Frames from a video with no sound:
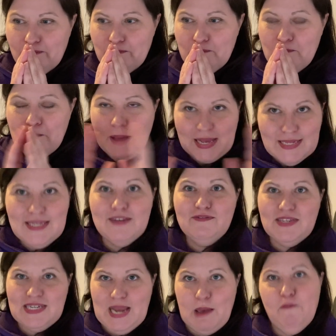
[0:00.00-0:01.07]
massive
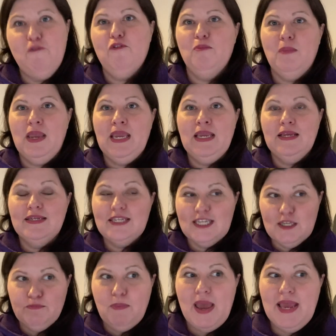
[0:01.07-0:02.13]
step for me to
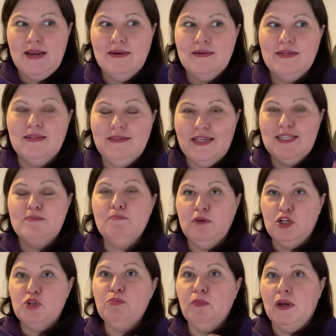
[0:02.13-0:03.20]
spend this
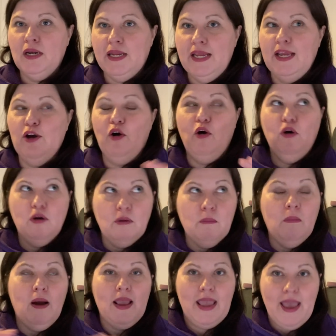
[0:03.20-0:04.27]
much money on
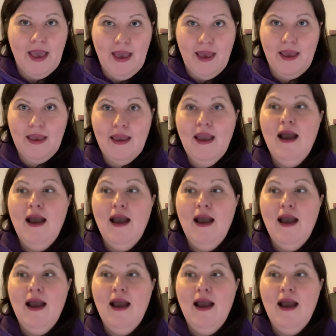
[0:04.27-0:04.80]
my hair.